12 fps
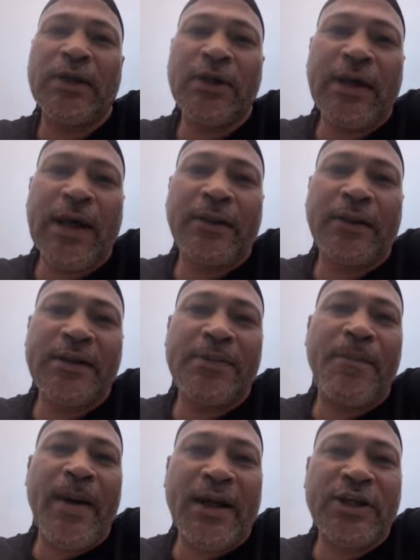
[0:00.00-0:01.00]
I look at this
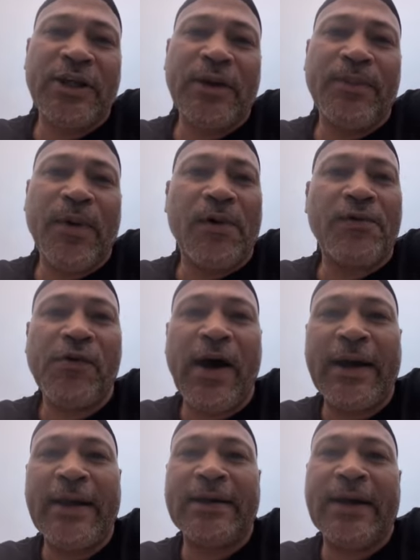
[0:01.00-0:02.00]
matchup on
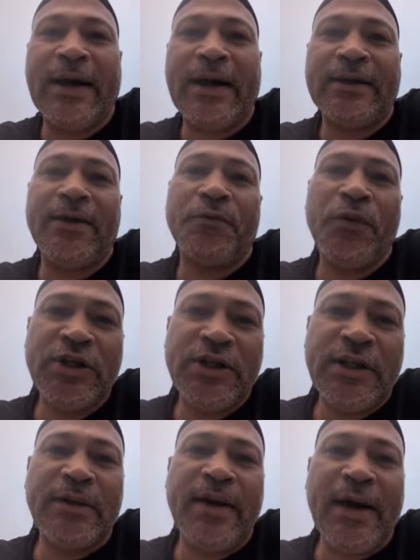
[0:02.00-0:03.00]
Friday night and which
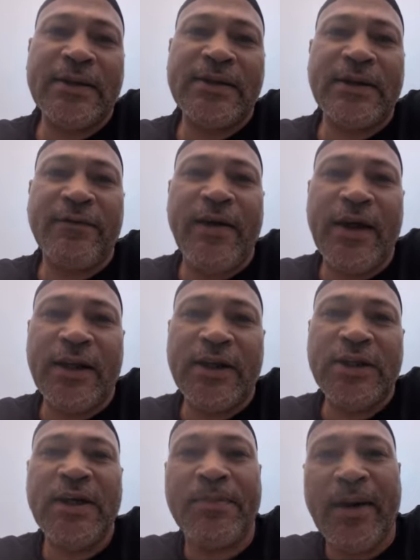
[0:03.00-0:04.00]
team has the
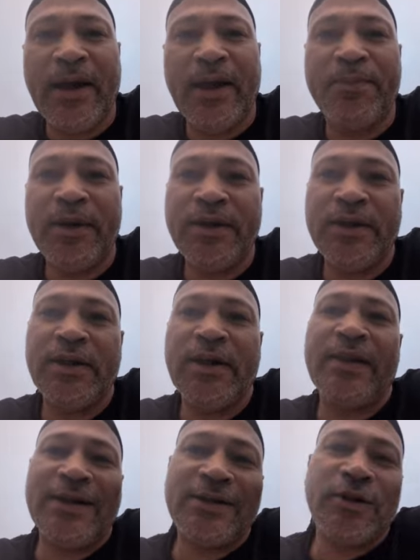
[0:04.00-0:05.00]
advantage, in my opinion,
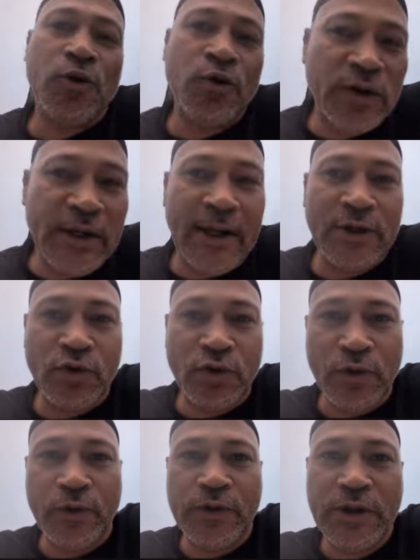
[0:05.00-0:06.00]
and that's the Houston
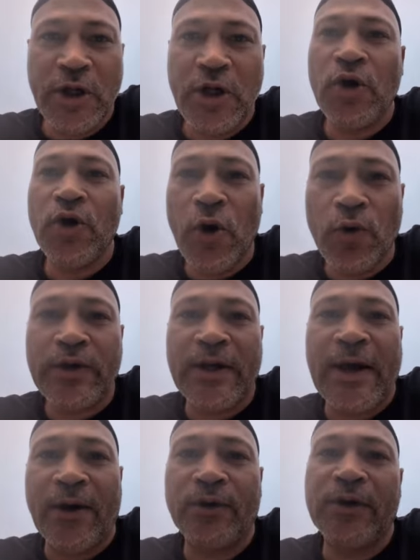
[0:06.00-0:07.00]
Astros. No
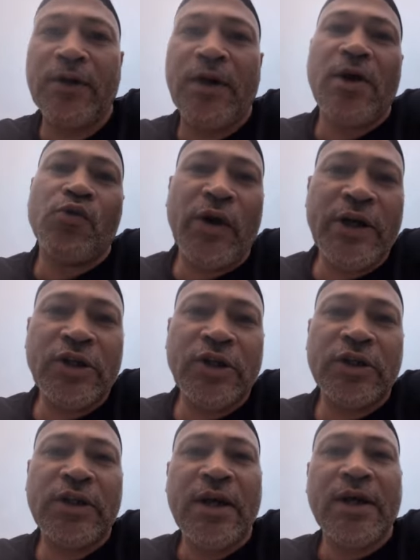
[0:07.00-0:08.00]
doubt.
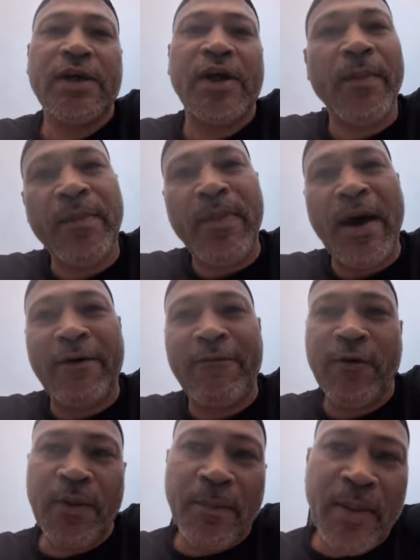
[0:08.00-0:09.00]
Rangers coming back
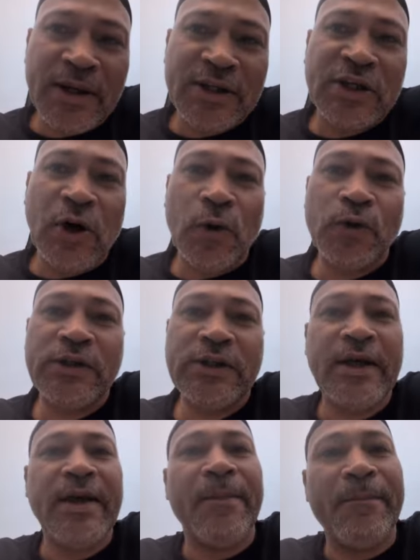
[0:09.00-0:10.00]
from the best coast,
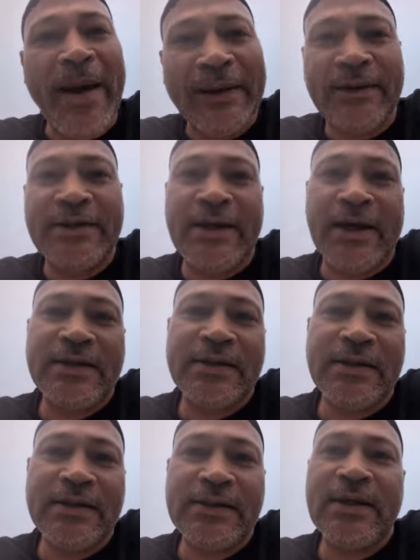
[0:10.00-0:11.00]
back to
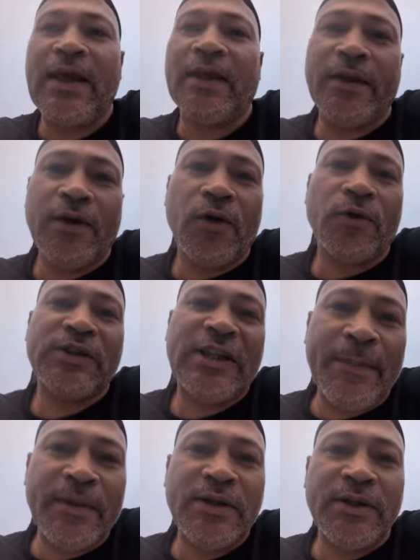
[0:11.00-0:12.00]
Texas, and they're going to
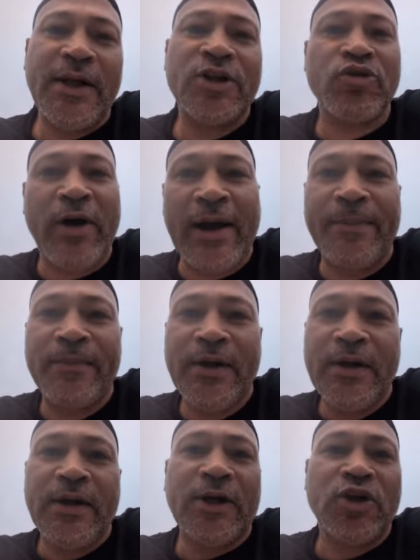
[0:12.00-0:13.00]
step into that trap.
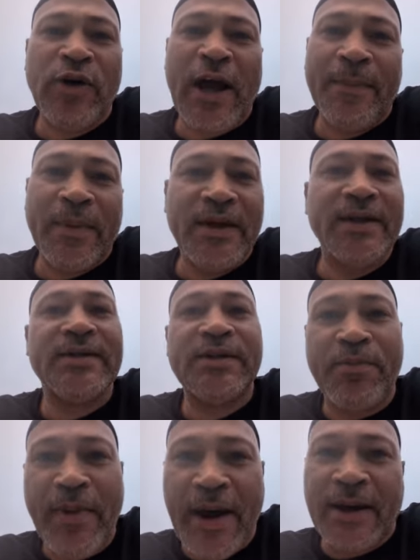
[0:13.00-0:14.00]
A trap and get
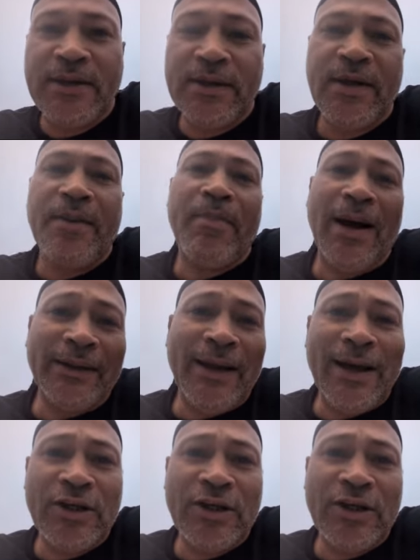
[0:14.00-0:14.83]
smacked by the